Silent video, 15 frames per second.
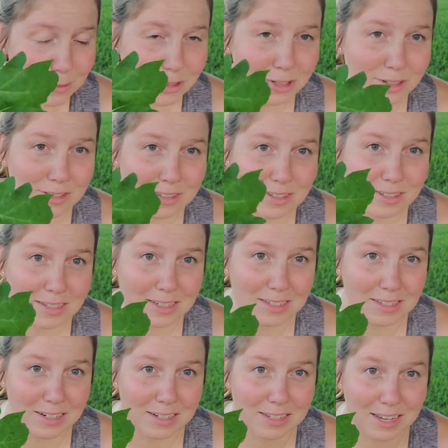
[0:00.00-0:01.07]
it's just as
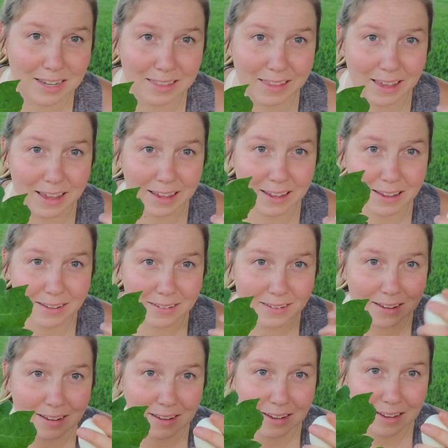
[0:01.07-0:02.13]
easy to take the egg
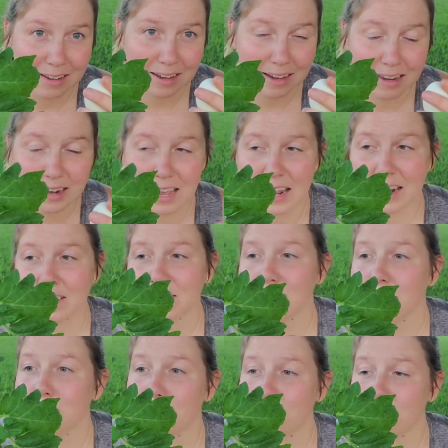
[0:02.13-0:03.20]
and add it to
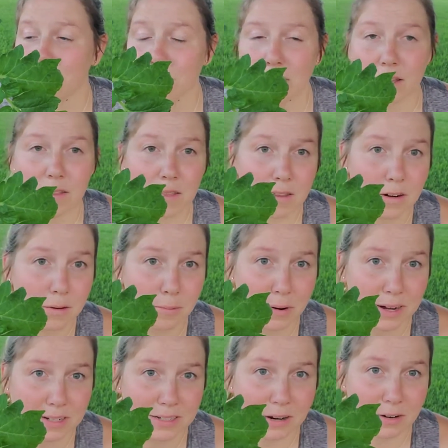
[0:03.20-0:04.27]
the hole, and then it'll
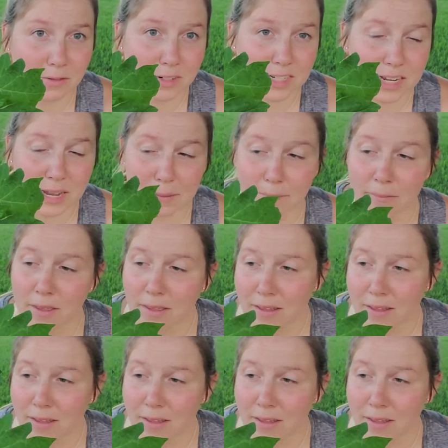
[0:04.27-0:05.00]
break down over time.